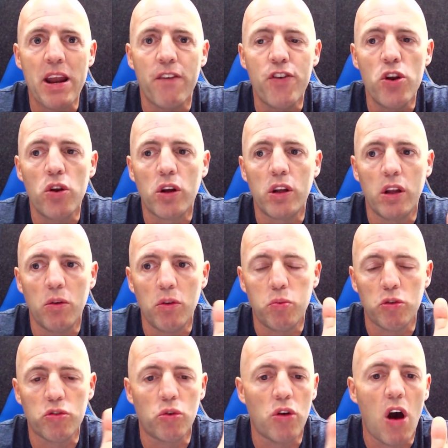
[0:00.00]
If you look at
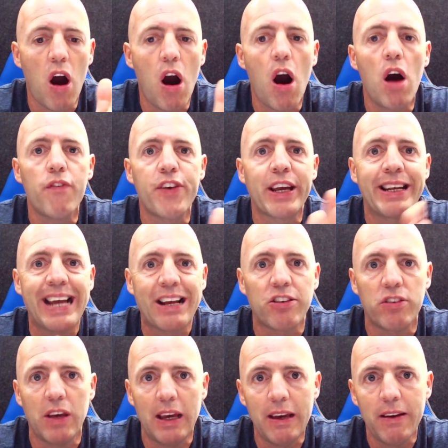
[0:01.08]
what's called a halving next
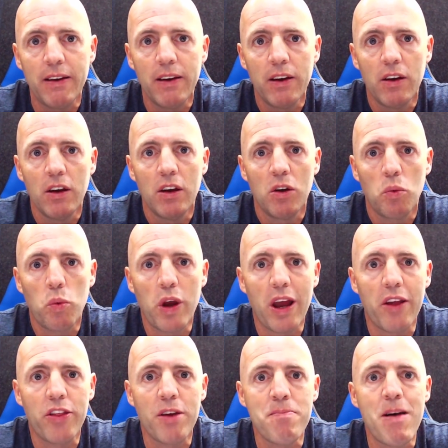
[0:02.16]
year, where
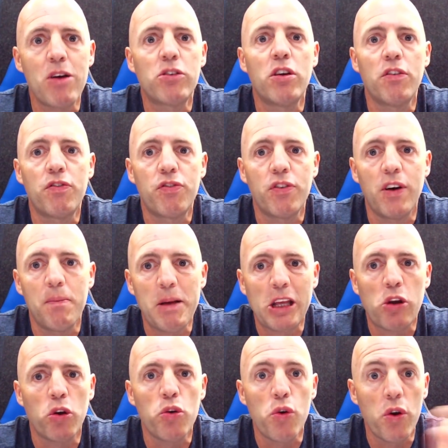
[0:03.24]
the amount of
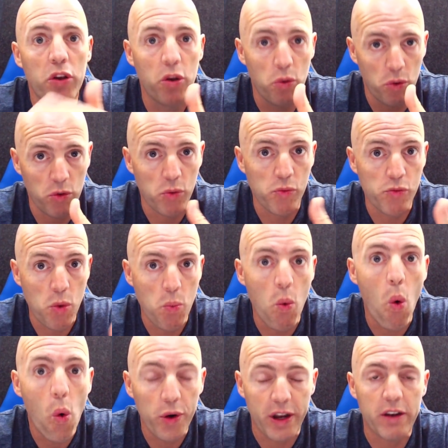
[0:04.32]
Bitcoin you're
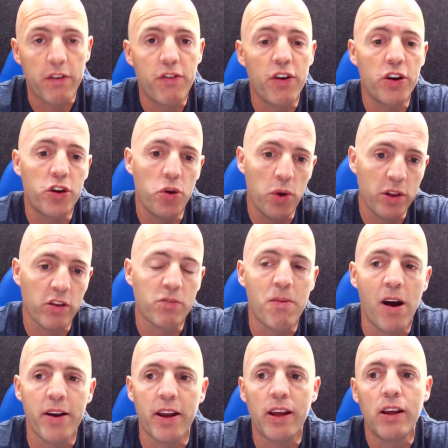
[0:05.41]
rewarded for doing this
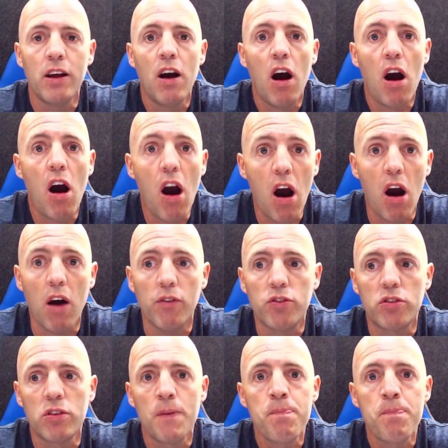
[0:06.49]
mining halves.